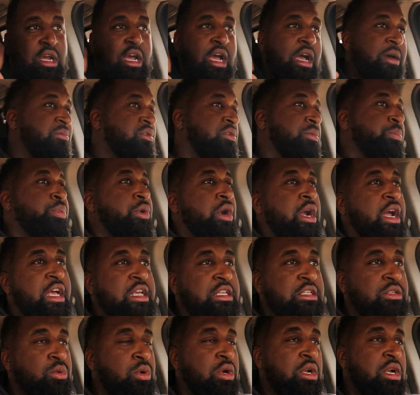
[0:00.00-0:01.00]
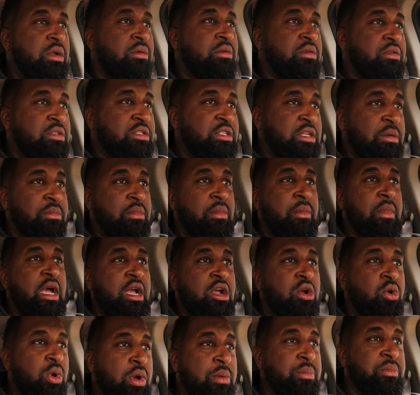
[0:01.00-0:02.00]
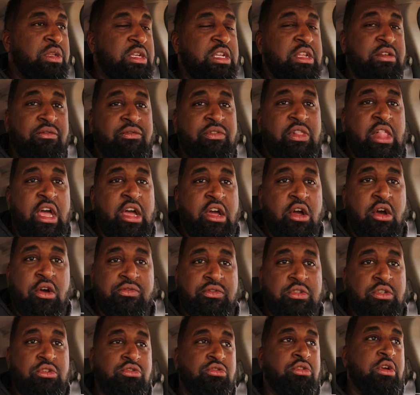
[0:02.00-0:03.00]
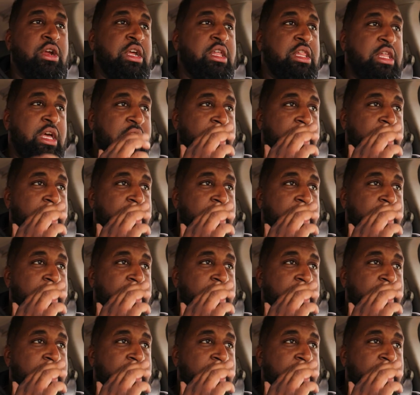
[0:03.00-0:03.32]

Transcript: I'm surprised some of my equipment didn't fly off the trail.